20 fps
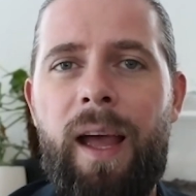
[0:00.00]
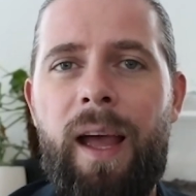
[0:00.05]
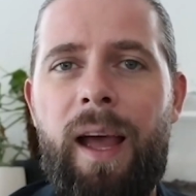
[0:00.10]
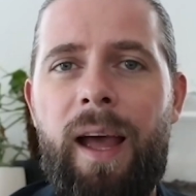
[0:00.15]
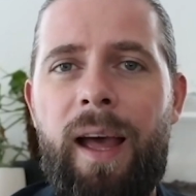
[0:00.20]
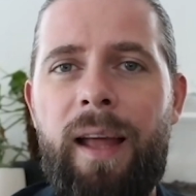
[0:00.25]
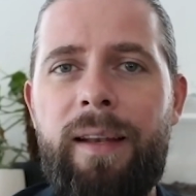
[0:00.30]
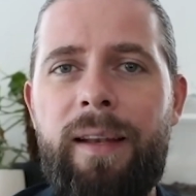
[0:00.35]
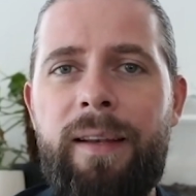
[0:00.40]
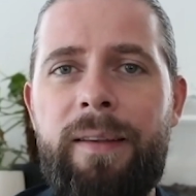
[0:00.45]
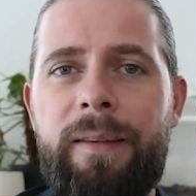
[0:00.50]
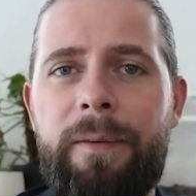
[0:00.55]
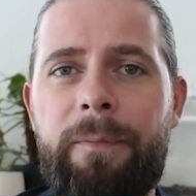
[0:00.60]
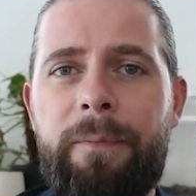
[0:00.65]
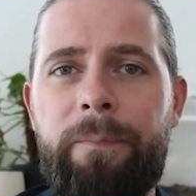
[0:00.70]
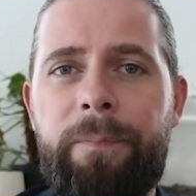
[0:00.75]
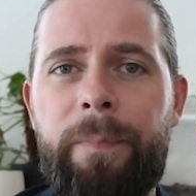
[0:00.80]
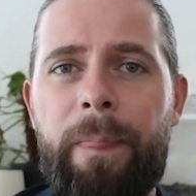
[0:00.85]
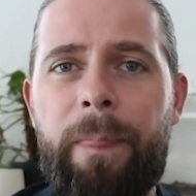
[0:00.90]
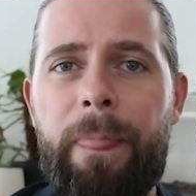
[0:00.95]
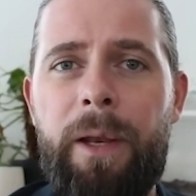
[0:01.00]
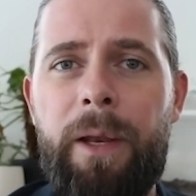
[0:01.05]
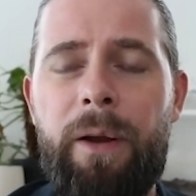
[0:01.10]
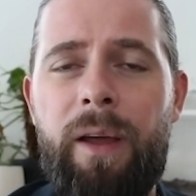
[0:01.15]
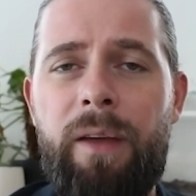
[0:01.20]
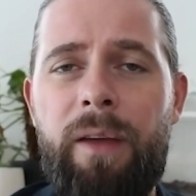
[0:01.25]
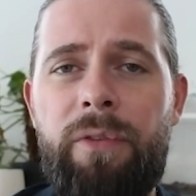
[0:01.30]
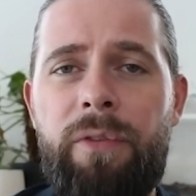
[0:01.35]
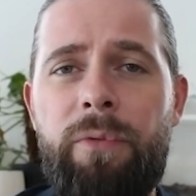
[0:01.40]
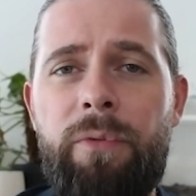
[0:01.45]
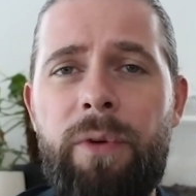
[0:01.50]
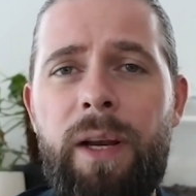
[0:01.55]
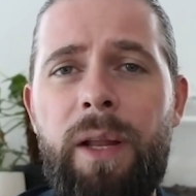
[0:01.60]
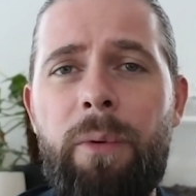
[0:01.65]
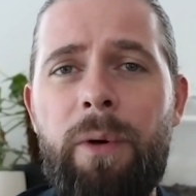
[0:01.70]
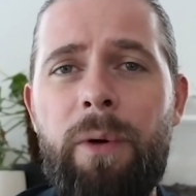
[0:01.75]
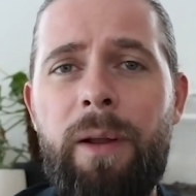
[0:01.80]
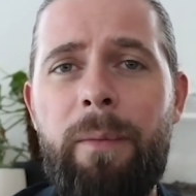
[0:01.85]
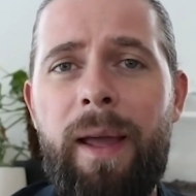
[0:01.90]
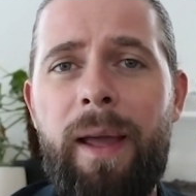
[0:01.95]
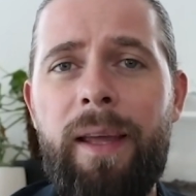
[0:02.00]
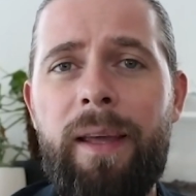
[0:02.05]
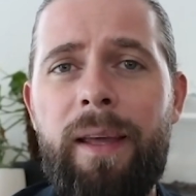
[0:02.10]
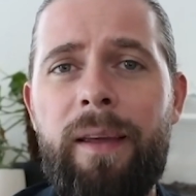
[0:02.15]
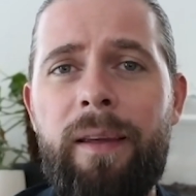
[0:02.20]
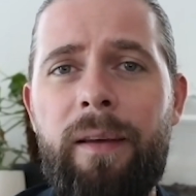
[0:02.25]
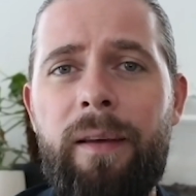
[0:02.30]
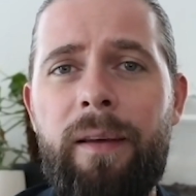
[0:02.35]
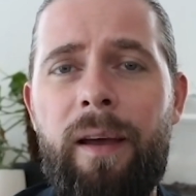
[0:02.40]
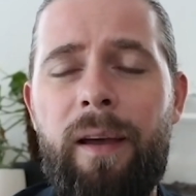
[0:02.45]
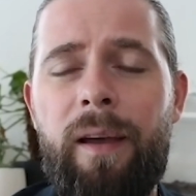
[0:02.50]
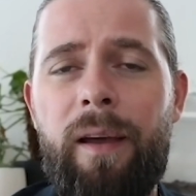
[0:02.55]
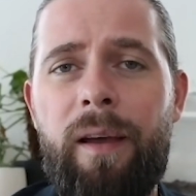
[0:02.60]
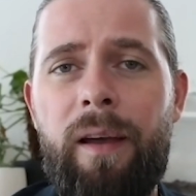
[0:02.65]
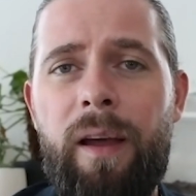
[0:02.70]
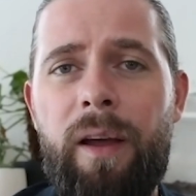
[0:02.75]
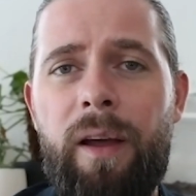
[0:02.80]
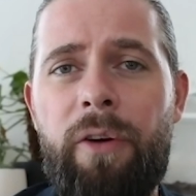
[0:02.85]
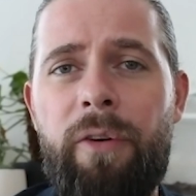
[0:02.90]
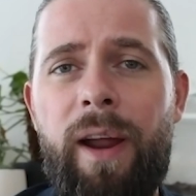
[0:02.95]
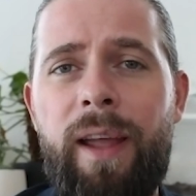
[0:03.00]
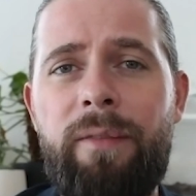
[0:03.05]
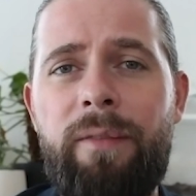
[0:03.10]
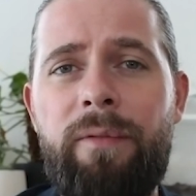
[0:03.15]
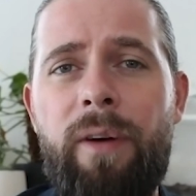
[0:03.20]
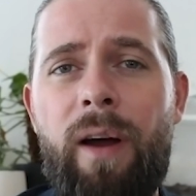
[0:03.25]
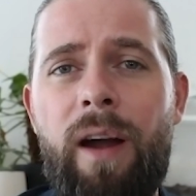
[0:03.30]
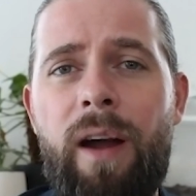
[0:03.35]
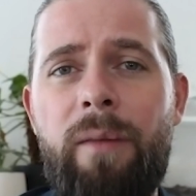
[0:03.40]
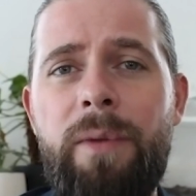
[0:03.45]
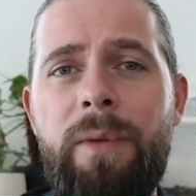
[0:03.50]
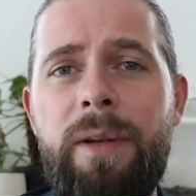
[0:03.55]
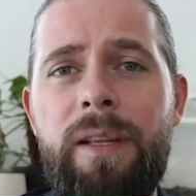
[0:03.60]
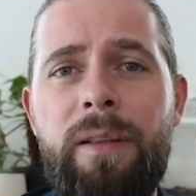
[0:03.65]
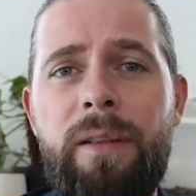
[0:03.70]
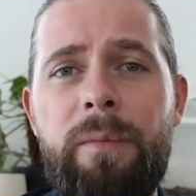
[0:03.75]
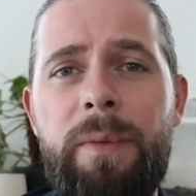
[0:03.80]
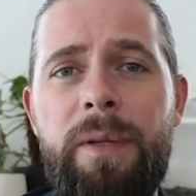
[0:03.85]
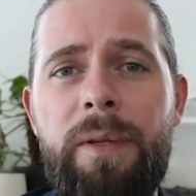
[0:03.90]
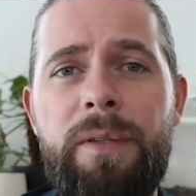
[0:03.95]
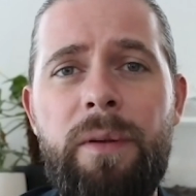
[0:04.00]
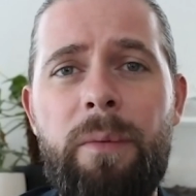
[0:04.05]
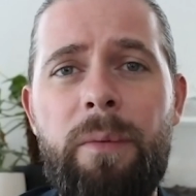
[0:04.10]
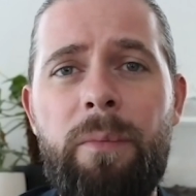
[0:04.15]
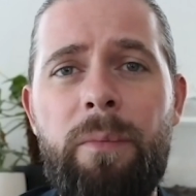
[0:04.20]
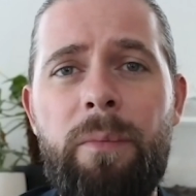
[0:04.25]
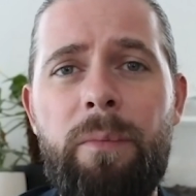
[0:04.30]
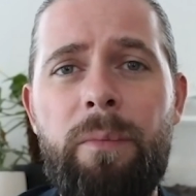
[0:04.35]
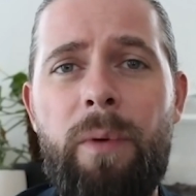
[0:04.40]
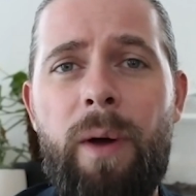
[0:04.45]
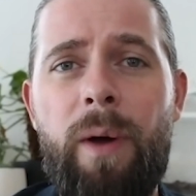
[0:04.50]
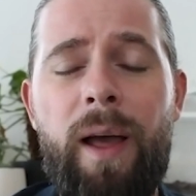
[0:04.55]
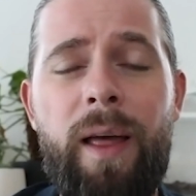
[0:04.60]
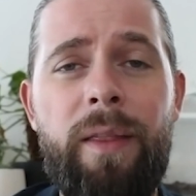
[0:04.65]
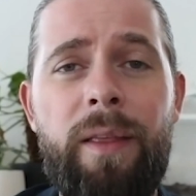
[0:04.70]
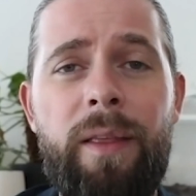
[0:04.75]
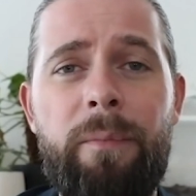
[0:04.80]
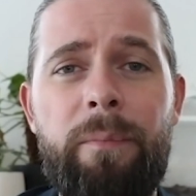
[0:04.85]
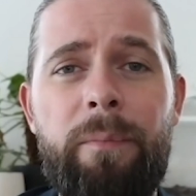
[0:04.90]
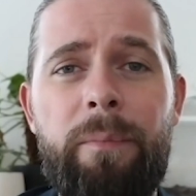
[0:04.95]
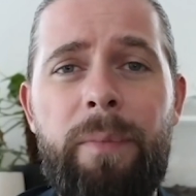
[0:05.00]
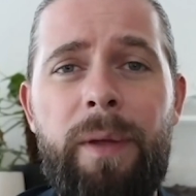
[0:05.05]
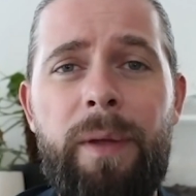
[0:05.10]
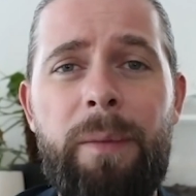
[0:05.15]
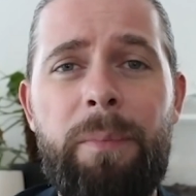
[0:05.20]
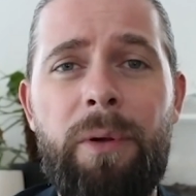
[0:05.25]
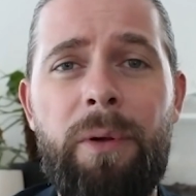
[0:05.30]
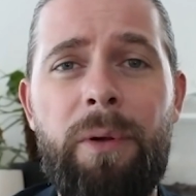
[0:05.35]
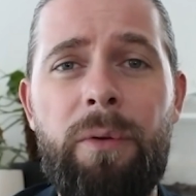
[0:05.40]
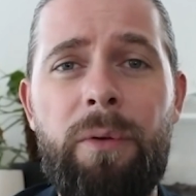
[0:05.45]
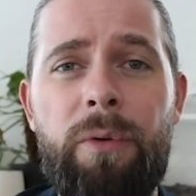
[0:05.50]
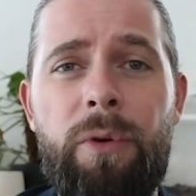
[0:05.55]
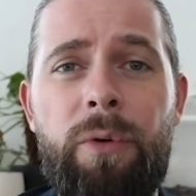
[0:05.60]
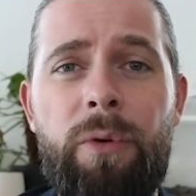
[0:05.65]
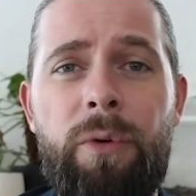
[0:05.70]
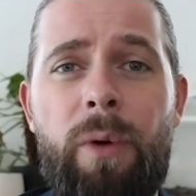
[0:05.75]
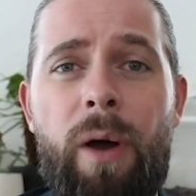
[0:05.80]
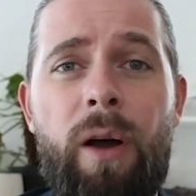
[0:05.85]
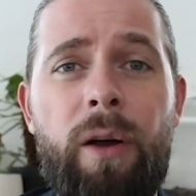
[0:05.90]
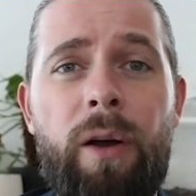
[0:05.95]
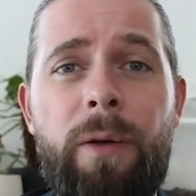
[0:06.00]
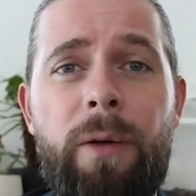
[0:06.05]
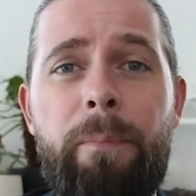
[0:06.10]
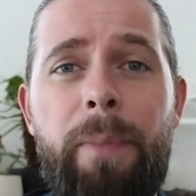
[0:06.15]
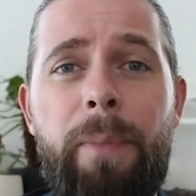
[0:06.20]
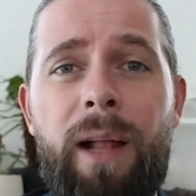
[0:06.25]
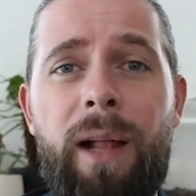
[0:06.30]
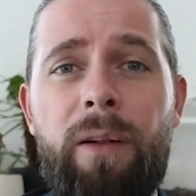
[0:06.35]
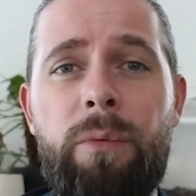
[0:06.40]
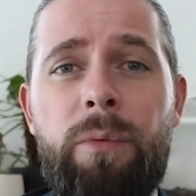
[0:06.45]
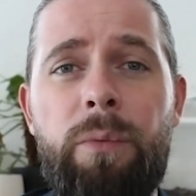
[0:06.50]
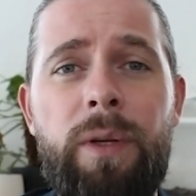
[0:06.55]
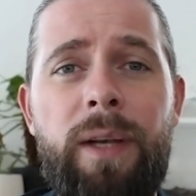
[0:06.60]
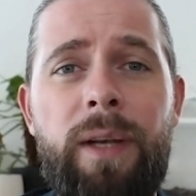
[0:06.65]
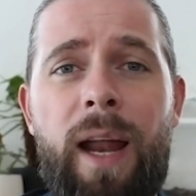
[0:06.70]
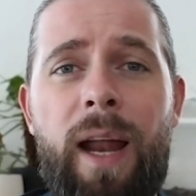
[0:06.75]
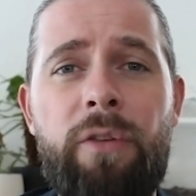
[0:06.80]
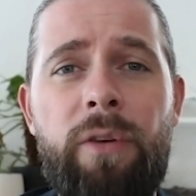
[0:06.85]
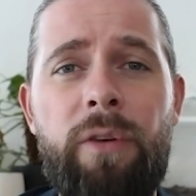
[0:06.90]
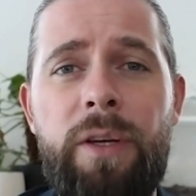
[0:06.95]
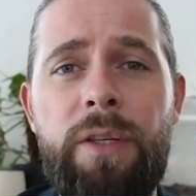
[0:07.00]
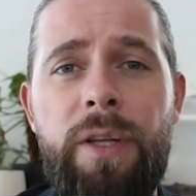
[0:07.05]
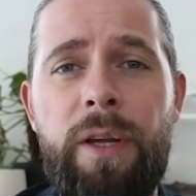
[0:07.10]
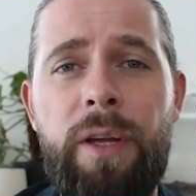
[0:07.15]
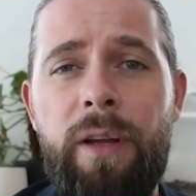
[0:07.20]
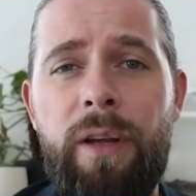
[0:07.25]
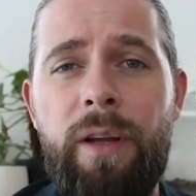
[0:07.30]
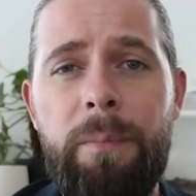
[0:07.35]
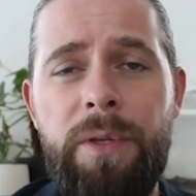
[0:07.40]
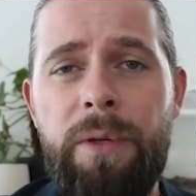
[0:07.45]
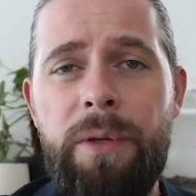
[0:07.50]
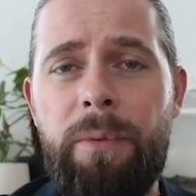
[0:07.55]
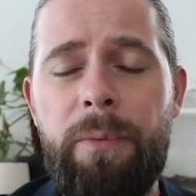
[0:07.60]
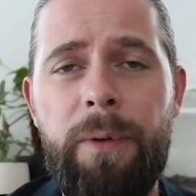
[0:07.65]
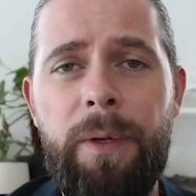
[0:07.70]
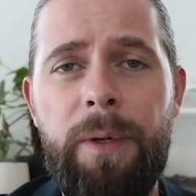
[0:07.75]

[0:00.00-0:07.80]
And if you really want to make a great environment, it'd be somewhere that people who aren't compelled would naturally turn up to.